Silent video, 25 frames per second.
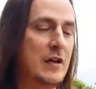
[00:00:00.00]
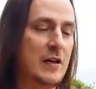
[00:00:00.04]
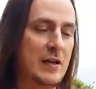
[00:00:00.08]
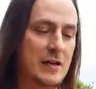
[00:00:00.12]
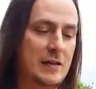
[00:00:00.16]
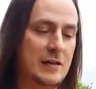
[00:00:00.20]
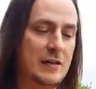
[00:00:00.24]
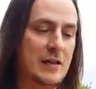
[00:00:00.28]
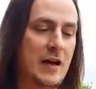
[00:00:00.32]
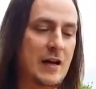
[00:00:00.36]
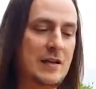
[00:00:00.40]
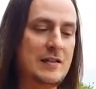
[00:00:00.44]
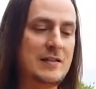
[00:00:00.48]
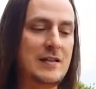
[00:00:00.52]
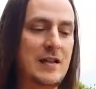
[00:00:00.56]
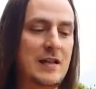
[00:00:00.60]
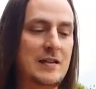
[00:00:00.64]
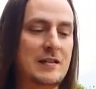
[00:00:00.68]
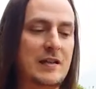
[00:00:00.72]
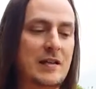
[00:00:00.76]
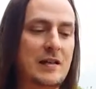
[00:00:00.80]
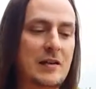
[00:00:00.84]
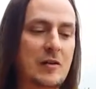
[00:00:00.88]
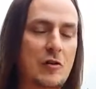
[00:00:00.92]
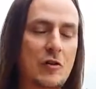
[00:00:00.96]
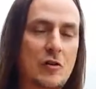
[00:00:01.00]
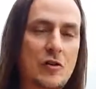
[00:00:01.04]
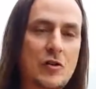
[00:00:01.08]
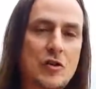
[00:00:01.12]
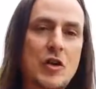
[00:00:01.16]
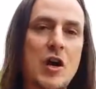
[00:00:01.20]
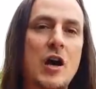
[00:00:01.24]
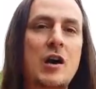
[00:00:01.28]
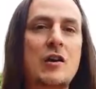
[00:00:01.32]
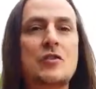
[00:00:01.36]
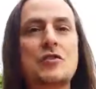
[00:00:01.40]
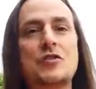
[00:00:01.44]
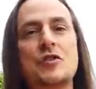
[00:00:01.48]
it does that in
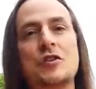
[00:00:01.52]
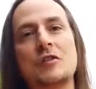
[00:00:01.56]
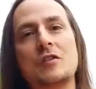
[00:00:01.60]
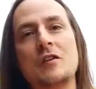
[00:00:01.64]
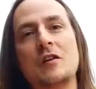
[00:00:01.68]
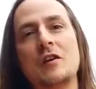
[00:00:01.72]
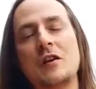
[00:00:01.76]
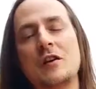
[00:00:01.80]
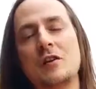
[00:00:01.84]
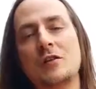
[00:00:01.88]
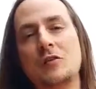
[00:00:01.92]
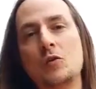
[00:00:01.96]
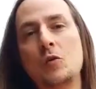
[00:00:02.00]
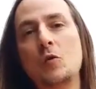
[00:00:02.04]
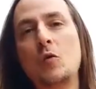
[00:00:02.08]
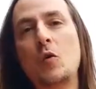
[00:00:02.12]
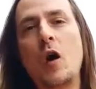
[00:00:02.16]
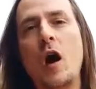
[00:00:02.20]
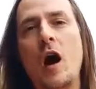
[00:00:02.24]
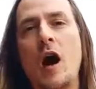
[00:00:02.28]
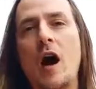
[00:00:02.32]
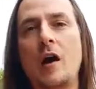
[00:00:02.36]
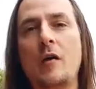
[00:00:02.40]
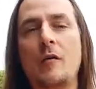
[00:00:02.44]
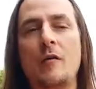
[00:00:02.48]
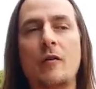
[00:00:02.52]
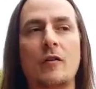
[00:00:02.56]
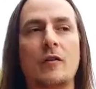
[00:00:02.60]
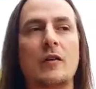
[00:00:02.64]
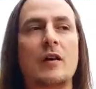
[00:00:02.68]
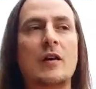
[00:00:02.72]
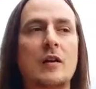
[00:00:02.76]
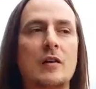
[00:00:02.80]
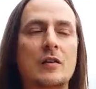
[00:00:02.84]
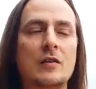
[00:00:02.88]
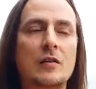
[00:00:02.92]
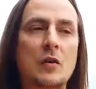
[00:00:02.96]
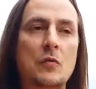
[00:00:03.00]
conjunction to Chiron,
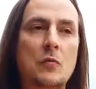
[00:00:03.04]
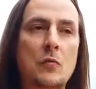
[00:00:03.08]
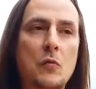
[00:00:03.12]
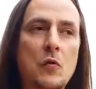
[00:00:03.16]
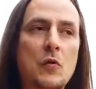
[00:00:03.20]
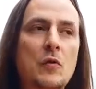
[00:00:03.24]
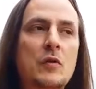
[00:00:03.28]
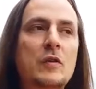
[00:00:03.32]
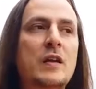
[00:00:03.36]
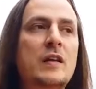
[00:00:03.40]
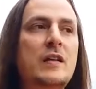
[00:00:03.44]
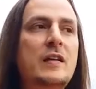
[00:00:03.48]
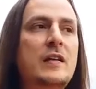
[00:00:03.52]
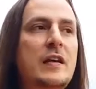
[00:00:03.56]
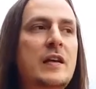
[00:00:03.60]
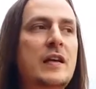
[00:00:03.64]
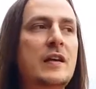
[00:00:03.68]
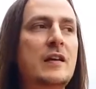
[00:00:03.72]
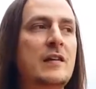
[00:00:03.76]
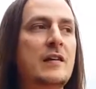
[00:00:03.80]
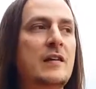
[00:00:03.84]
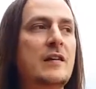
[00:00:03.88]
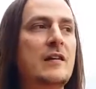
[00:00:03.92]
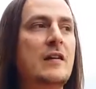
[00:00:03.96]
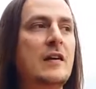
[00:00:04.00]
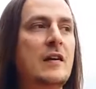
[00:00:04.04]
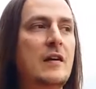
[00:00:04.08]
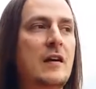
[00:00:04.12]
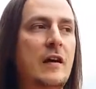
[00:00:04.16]
the wounded healer,